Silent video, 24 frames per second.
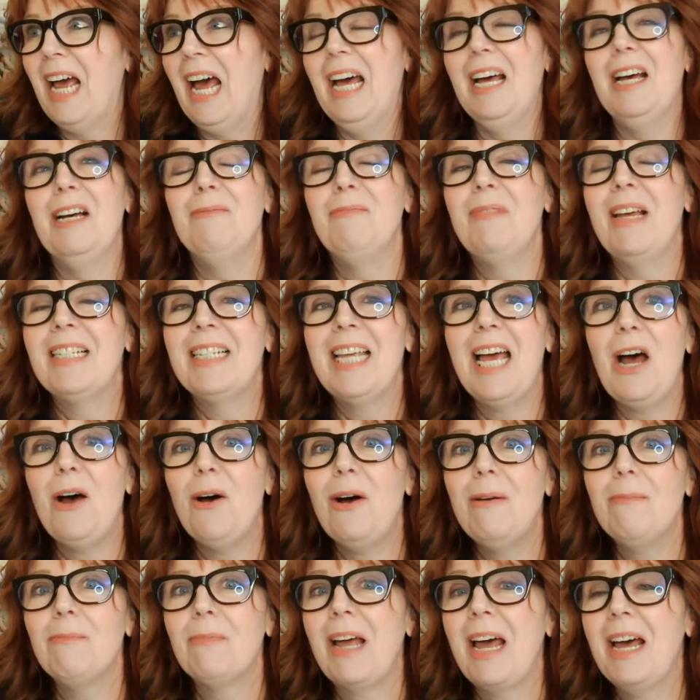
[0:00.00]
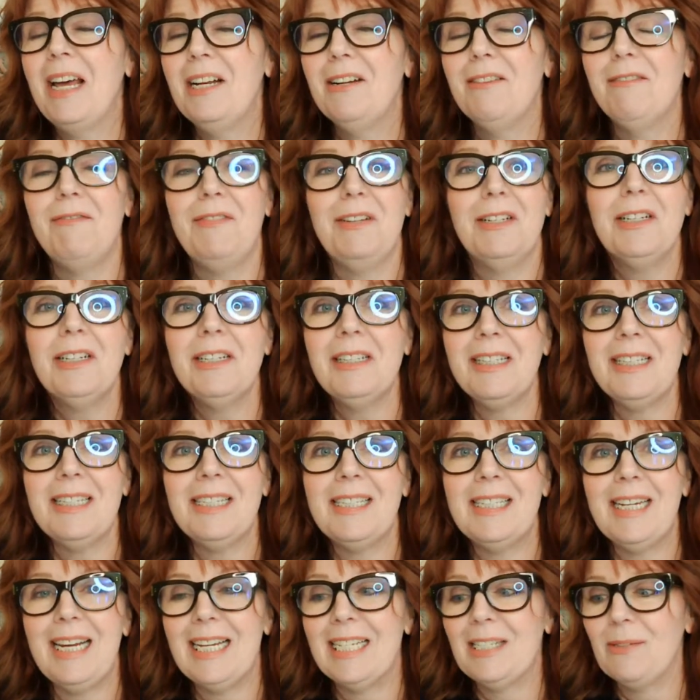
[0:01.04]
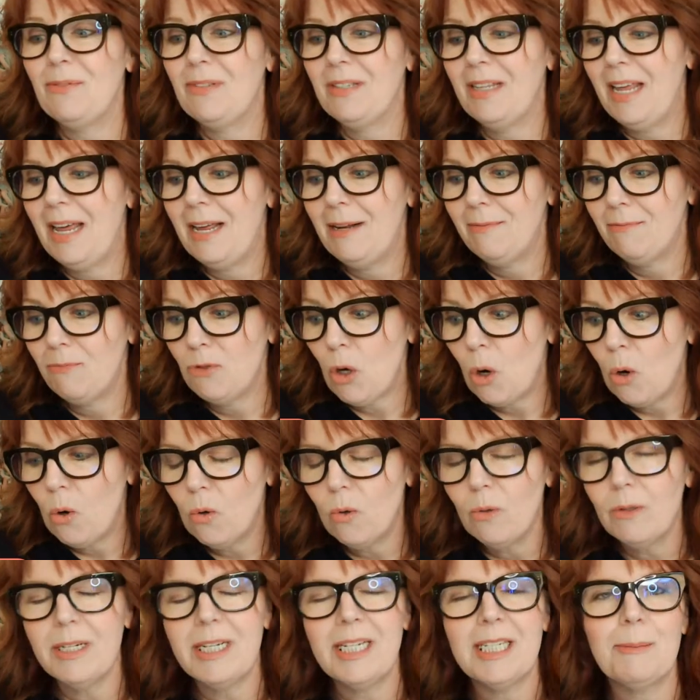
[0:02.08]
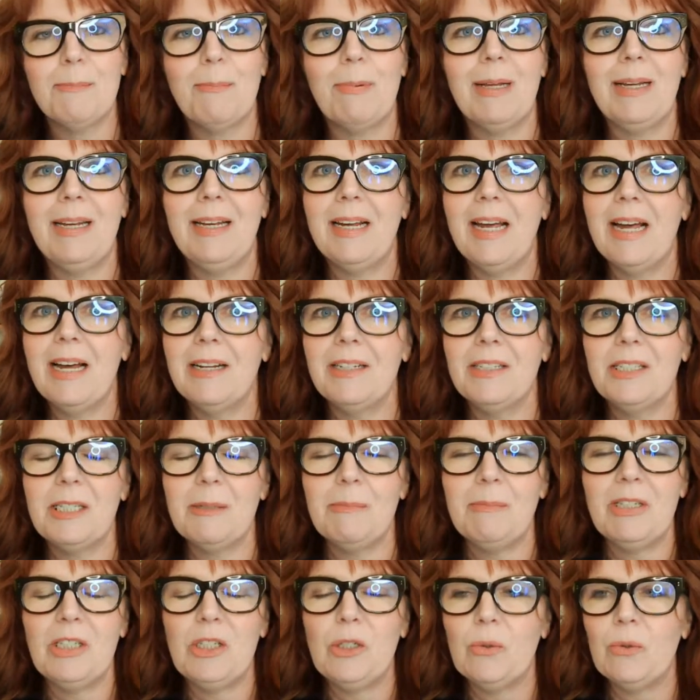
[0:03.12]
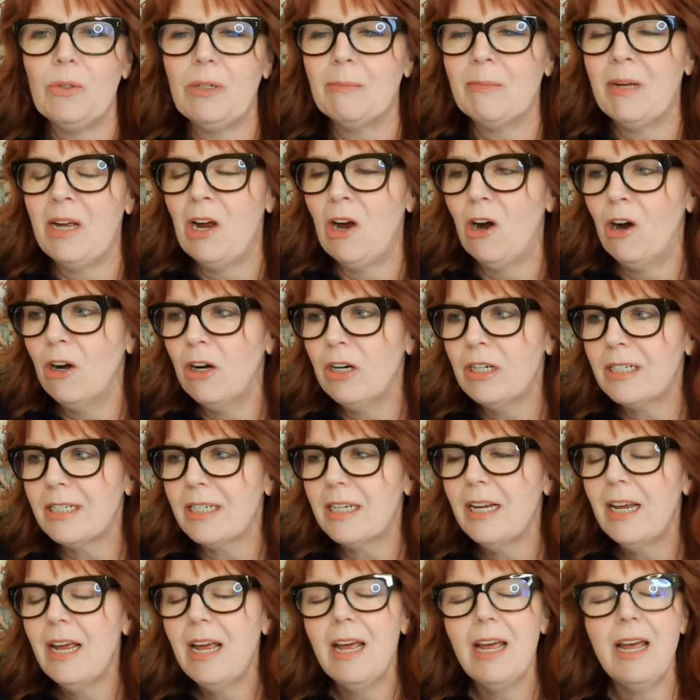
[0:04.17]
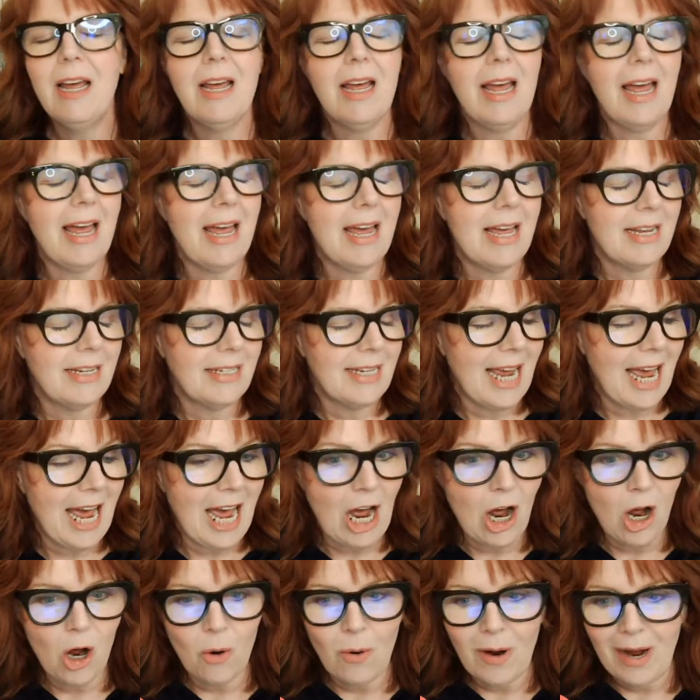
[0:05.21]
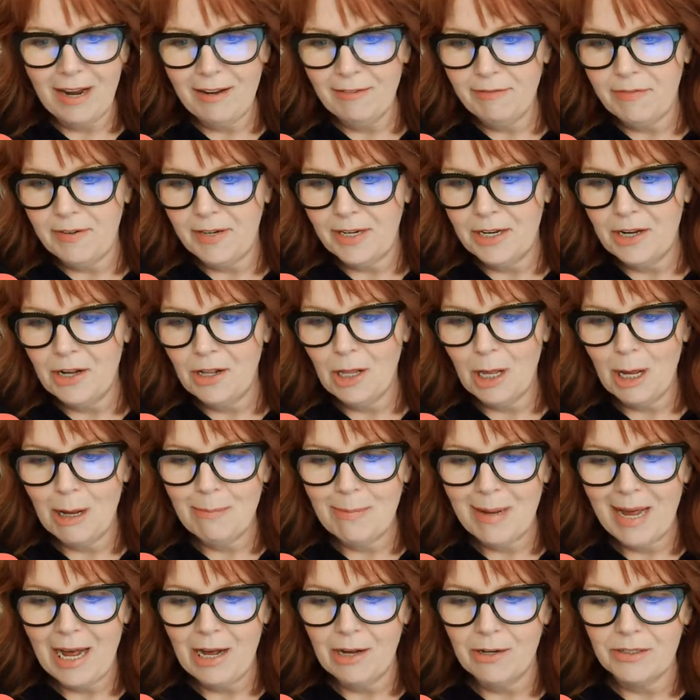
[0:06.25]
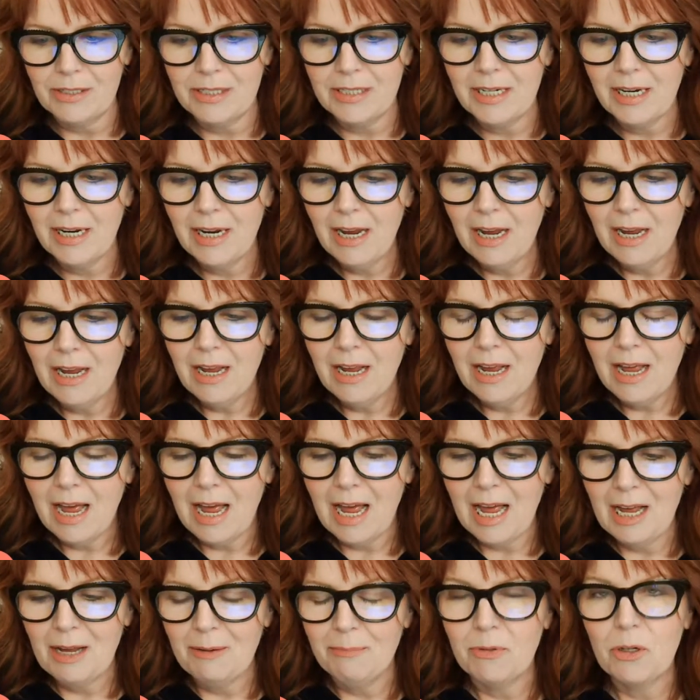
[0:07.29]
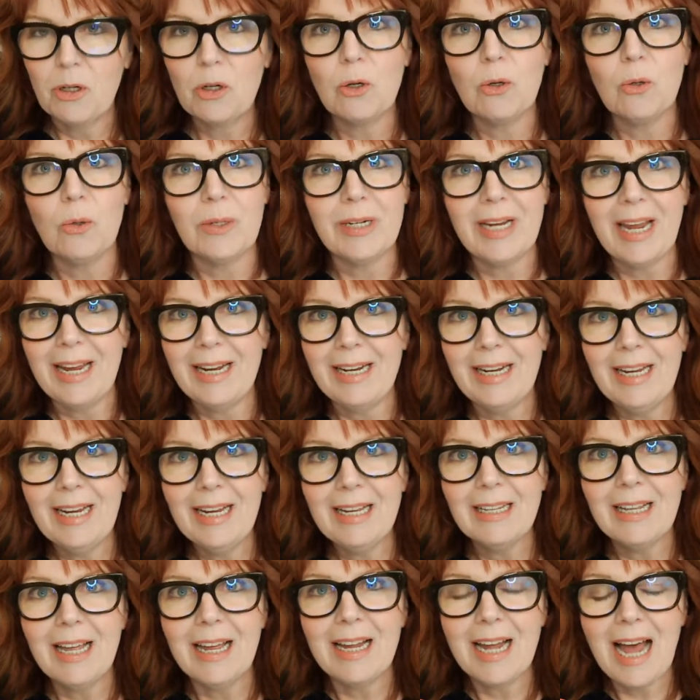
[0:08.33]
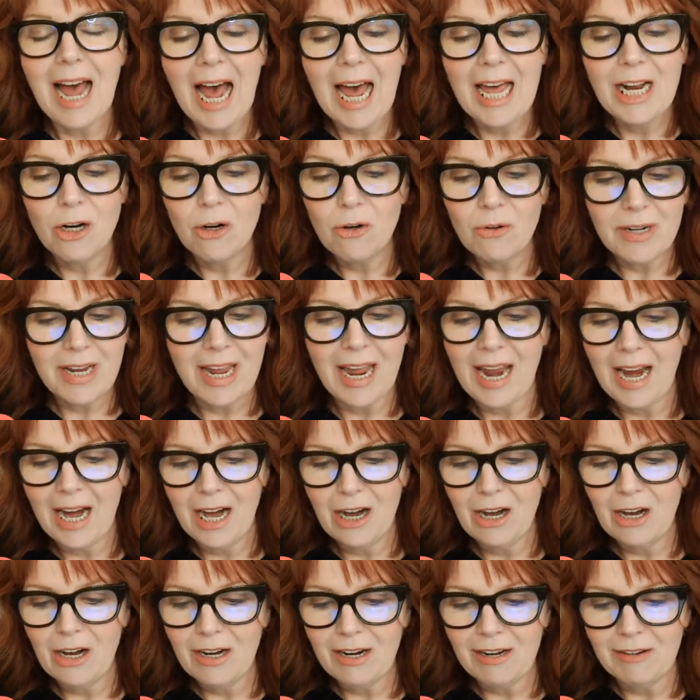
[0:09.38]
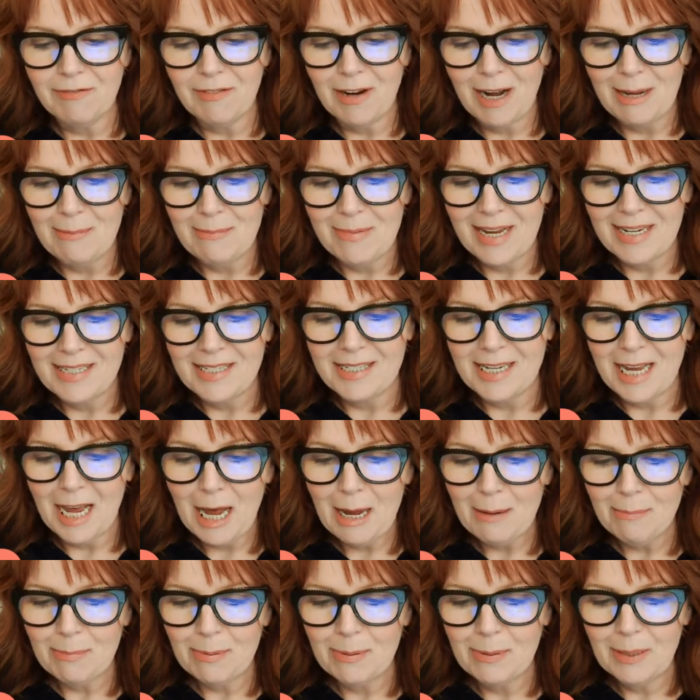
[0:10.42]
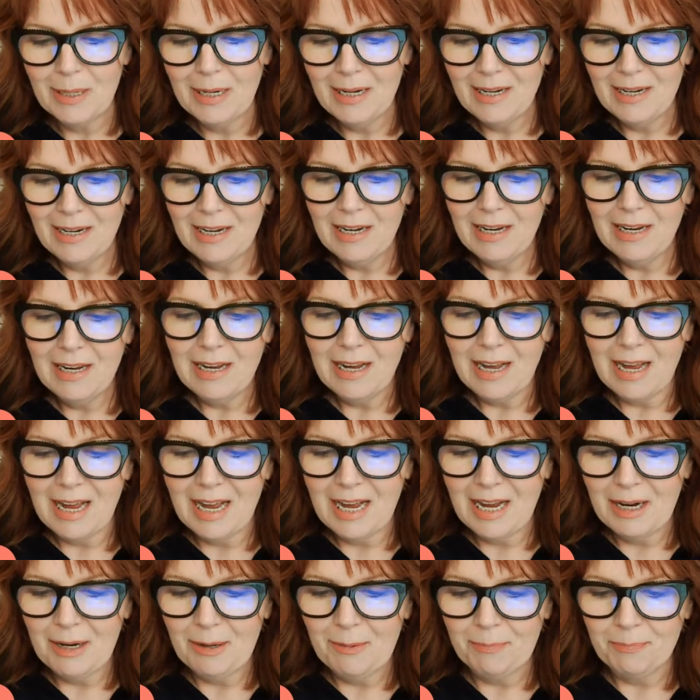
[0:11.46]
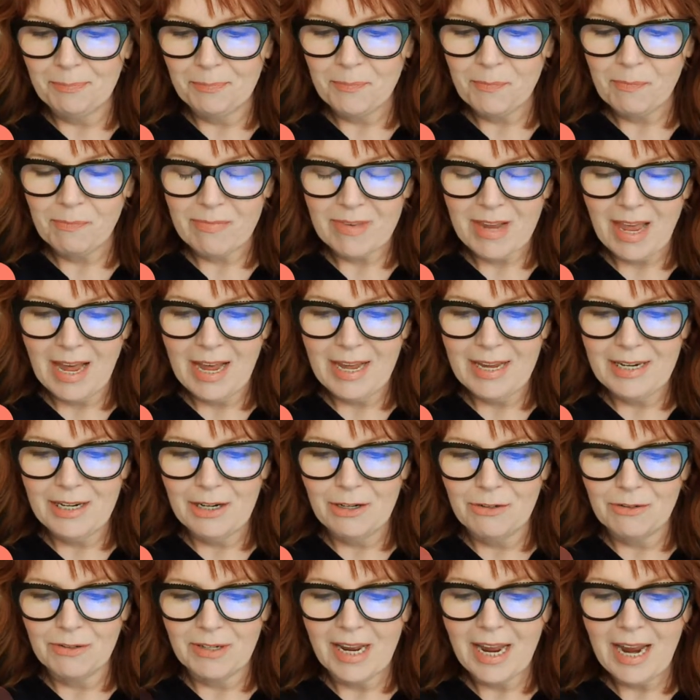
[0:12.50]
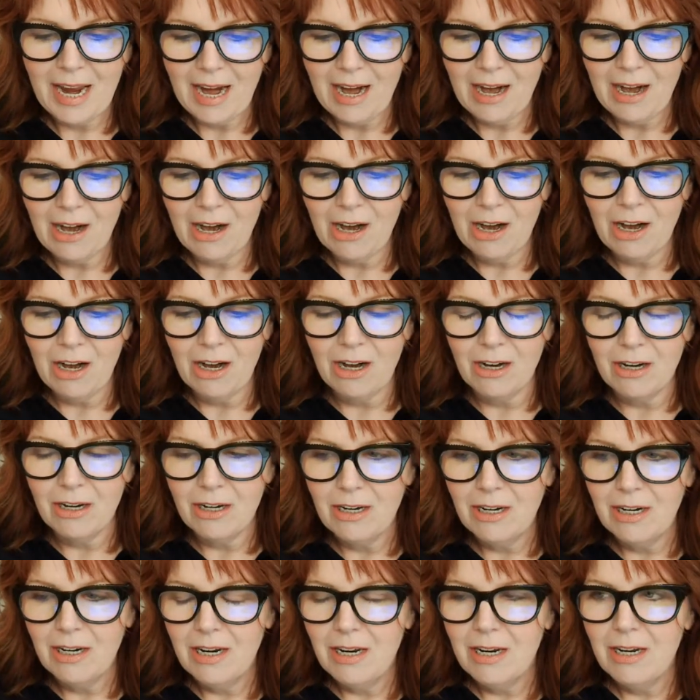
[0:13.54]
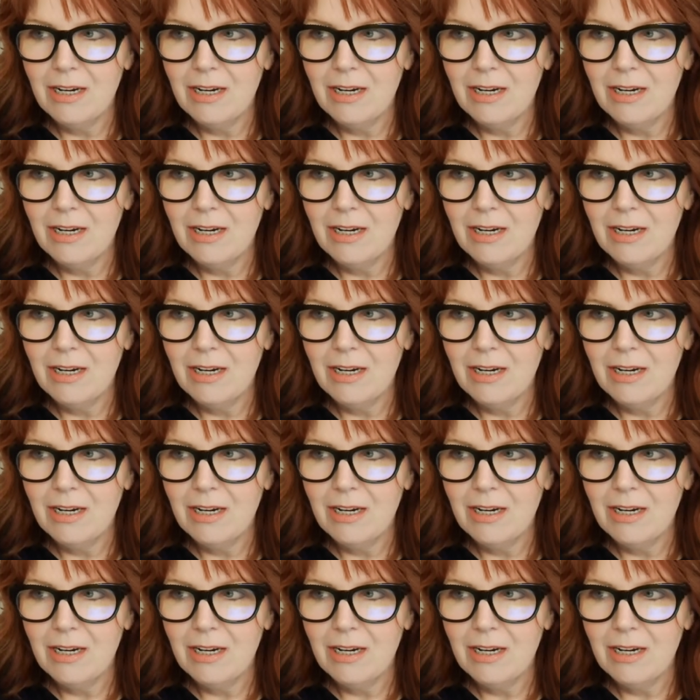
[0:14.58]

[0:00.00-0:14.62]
That's how I'm kind of feeling these days, and that totally is playing out into me doing my art and how I feel about creating. Like, I don't care if I mess up. I don't care.